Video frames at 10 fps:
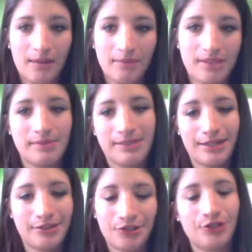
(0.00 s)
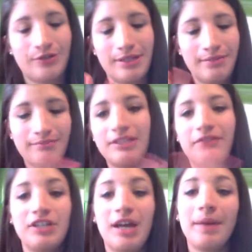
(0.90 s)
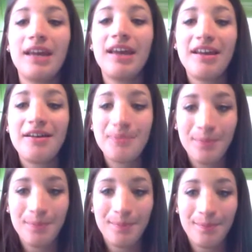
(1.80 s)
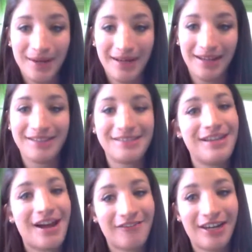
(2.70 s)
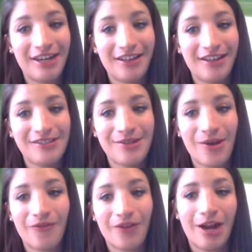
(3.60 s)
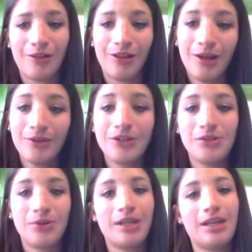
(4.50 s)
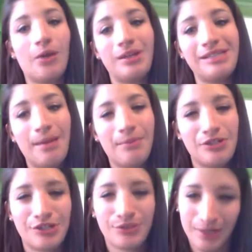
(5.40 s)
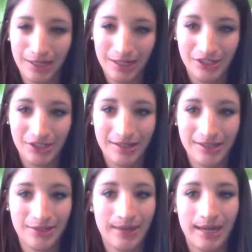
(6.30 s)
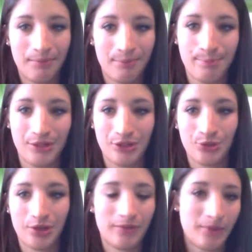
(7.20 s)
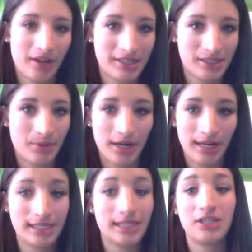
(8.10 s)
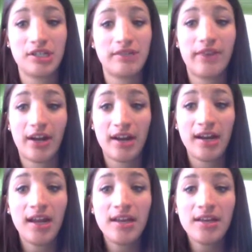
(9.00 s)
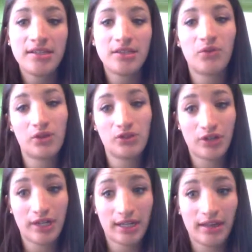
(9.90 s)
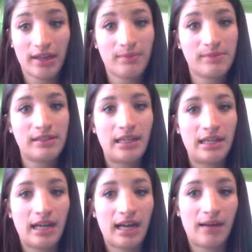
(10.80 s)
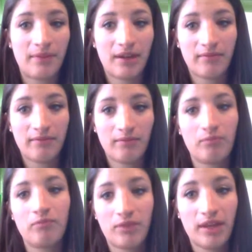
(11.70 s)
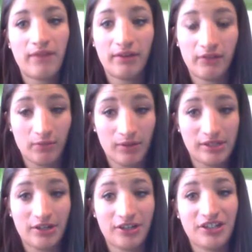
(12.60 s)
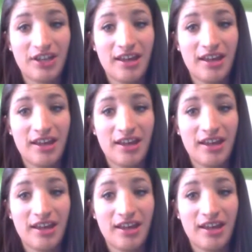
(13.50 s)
Some states are choosing. Different topic. But it's not regulated. So for how long they're soaking, at what temperatures, what conditions, you can't be sure from product to product. It can just vary. So nutrient claims that they find from research